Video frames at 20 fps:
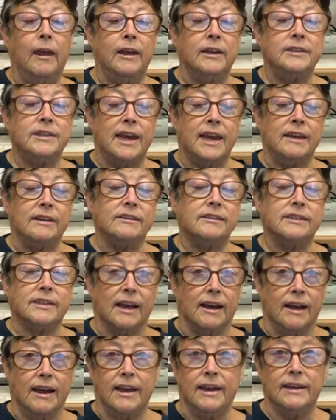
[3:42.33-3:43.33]
take
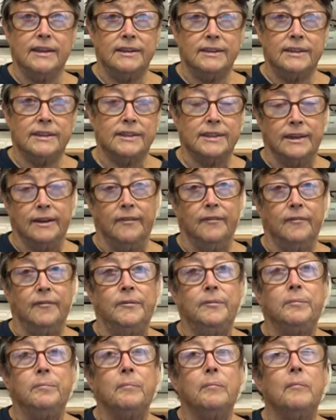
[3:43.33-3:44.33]
science,
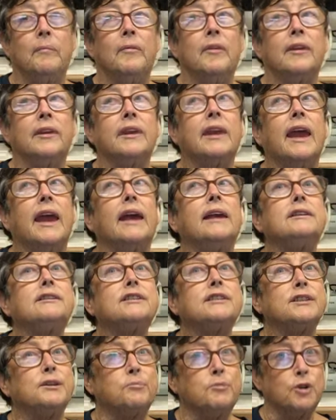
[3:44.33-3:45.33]
take
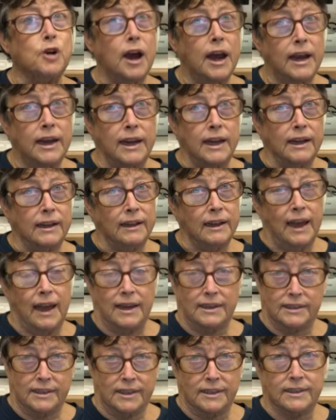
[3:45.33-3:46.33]
some writing
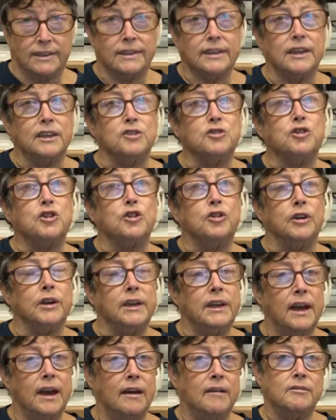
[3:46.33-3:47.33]
classes because you're going
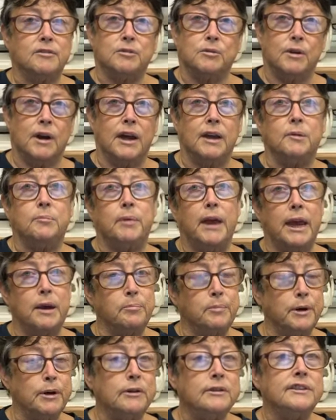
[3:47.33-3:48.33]
to have to write
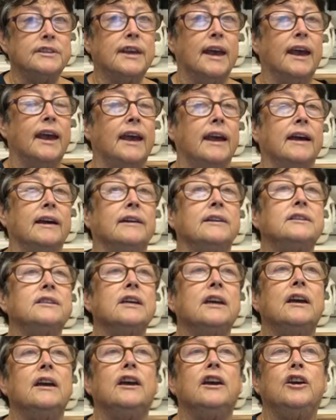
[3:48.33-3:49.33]
papers and
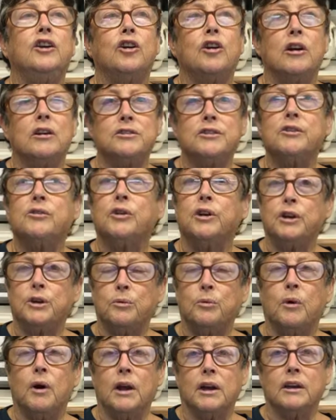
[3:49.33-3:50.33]
you're also going to
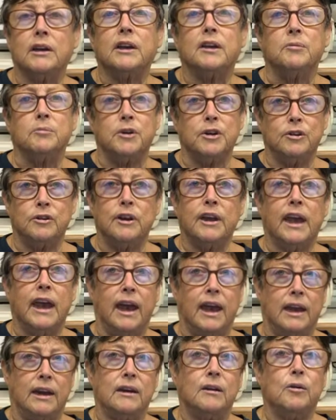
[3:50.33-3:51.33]
want to
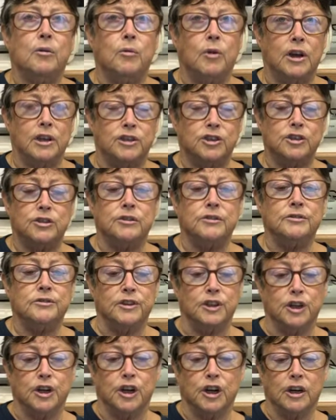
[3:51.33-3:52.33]
communicate what you've
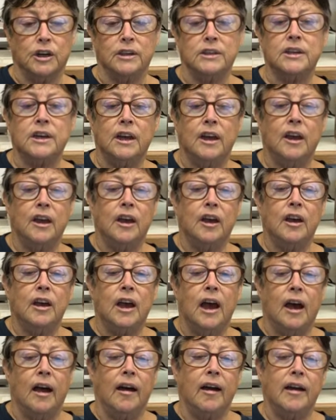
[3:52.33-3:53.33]
learned
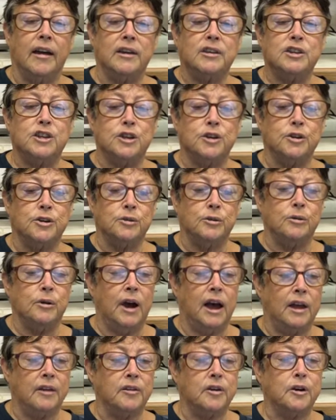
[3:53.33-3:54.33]
uh, to
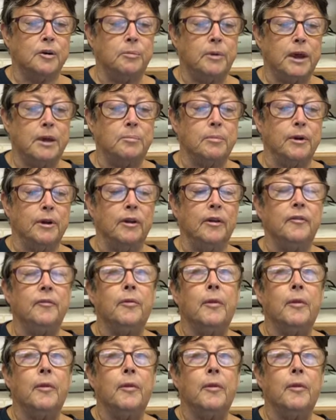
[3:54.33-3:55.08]
other people.